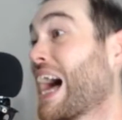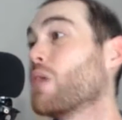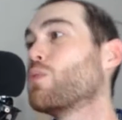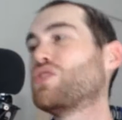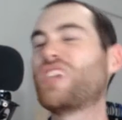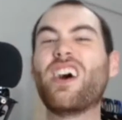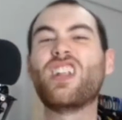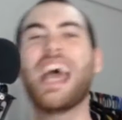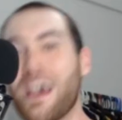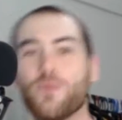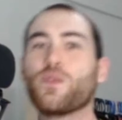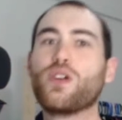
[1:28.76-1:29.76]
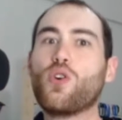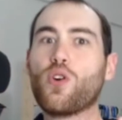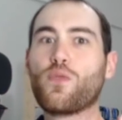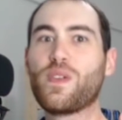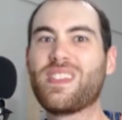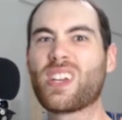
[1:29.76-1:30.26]
I will tell every
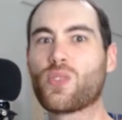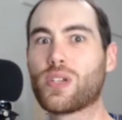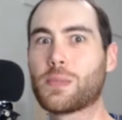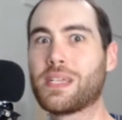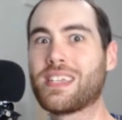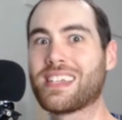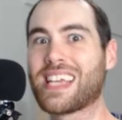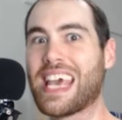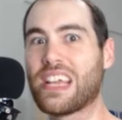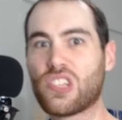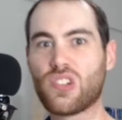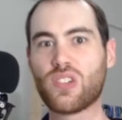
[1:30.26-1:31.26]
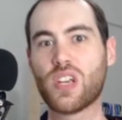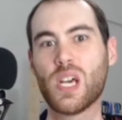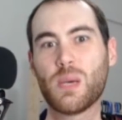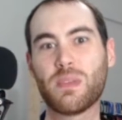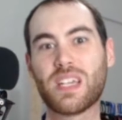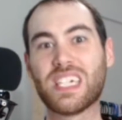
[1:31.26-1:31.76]
orphan that Christmas is canceled
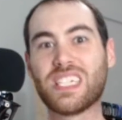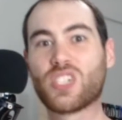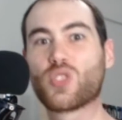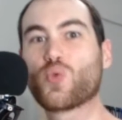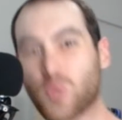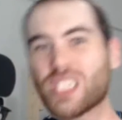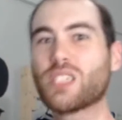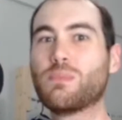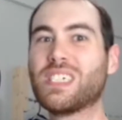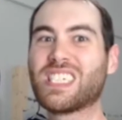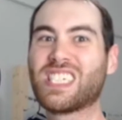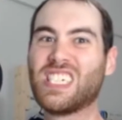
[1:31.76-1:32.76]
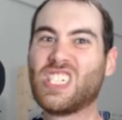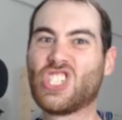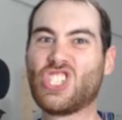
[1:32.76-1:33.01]
because Christmas